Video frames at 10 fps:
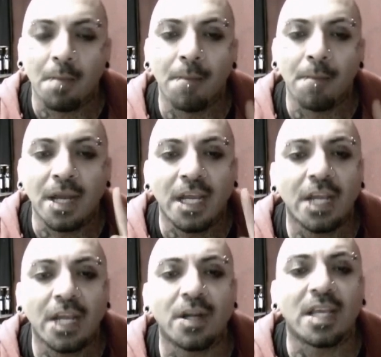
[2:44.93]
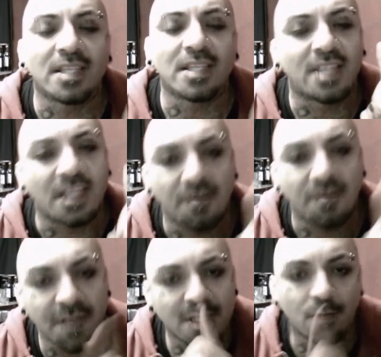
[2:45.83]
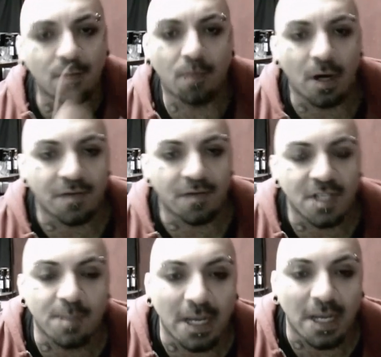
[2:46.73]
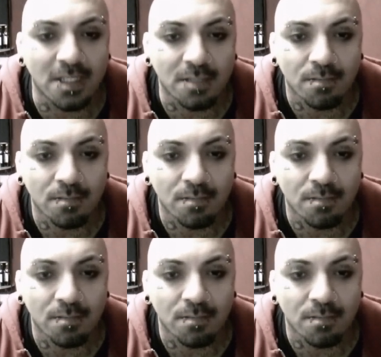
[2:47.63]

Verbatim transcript: But here is the invisible part of respect.